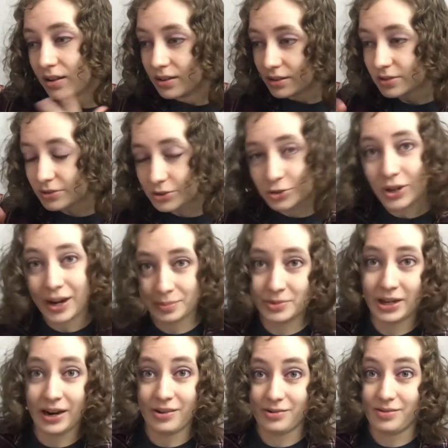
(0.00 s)
Strapped
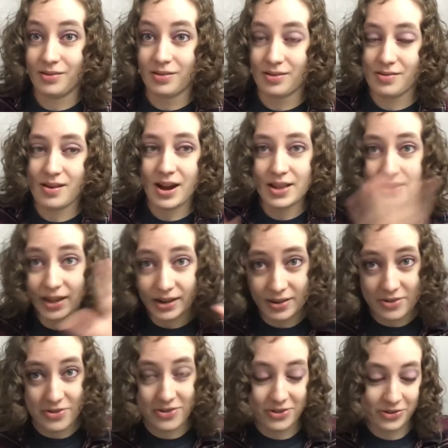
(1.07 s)
down. And then
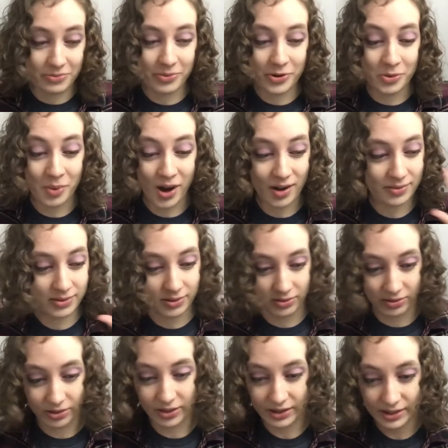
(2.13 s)
in this room off
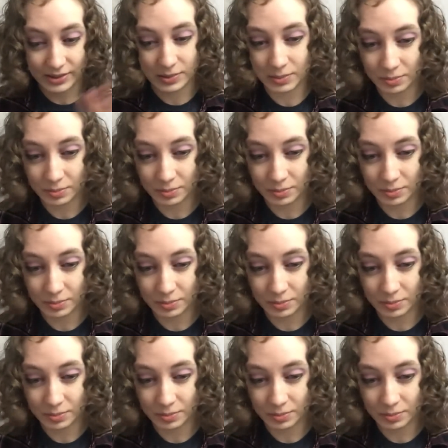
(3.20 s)
of the